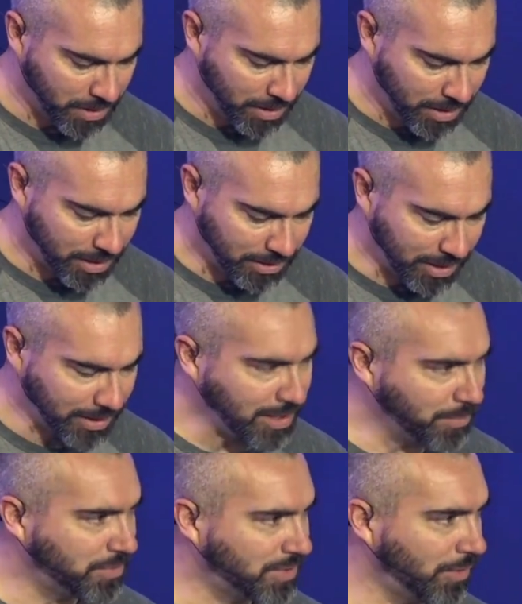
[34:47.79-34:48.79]
and cutting
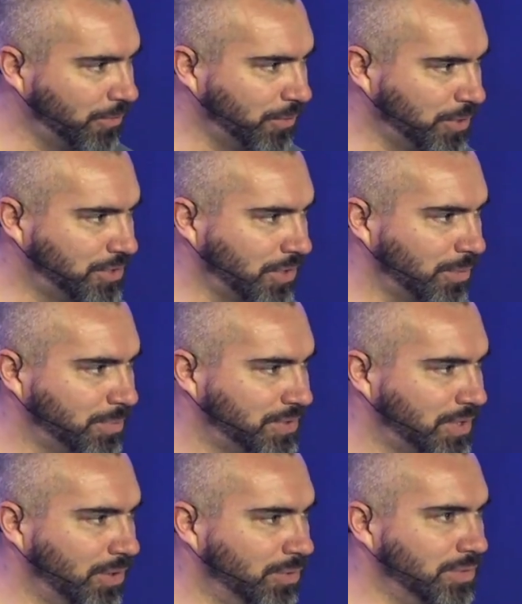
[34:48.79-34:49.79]
himself with sharp
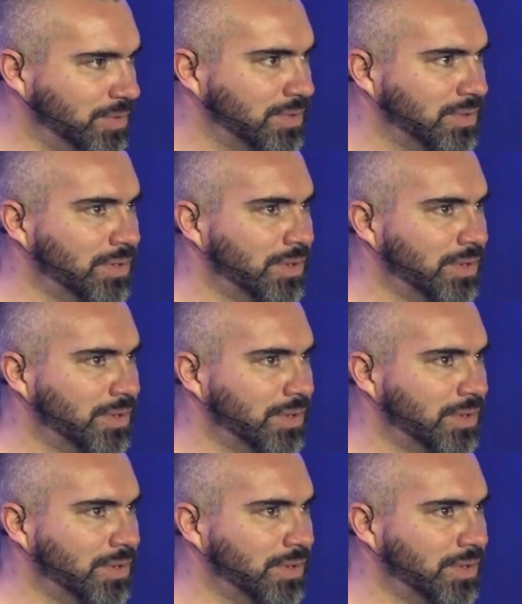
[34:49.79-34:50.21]
stones.